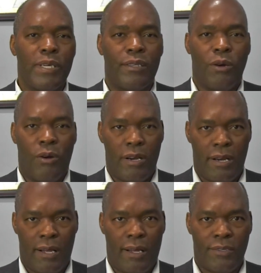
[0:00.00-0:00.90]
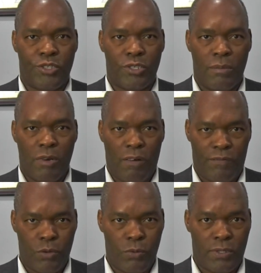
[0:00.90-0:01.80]
bit on some
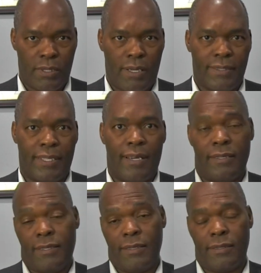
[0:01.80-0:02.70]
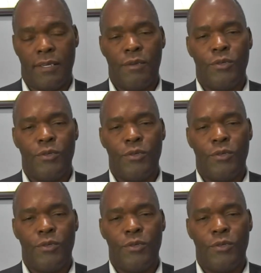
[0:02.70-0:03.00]
of those statuses.